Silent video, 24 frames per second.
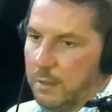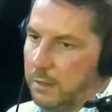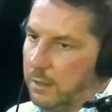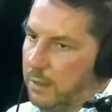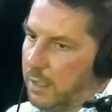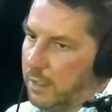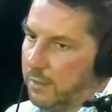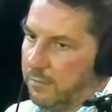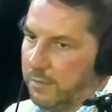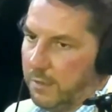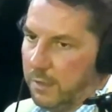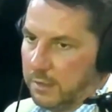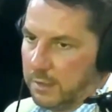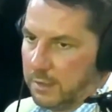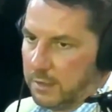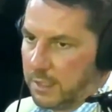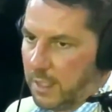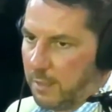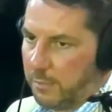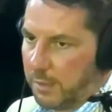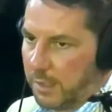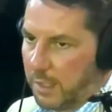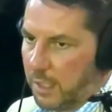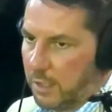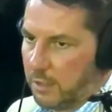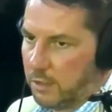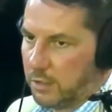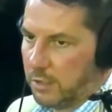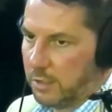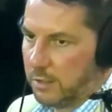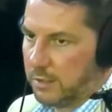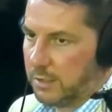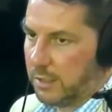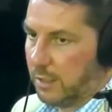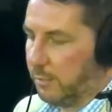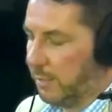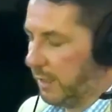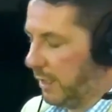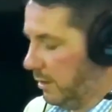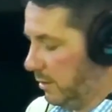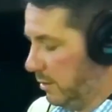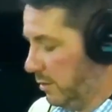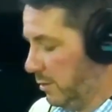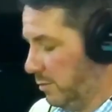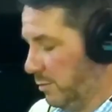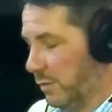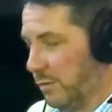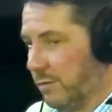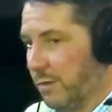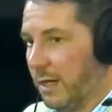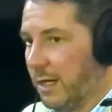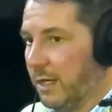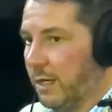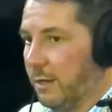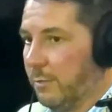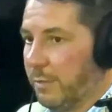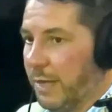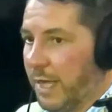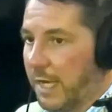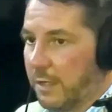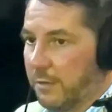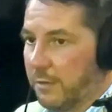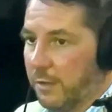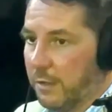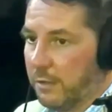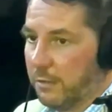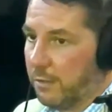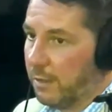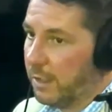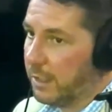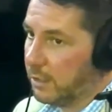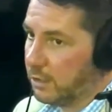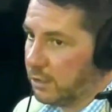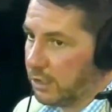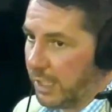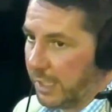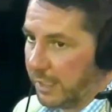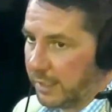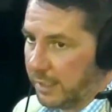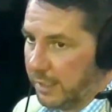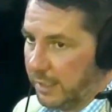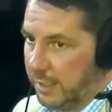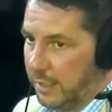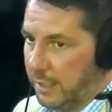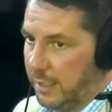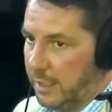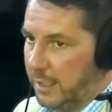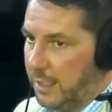You got to fill out this application. Some landlords require a background credit check.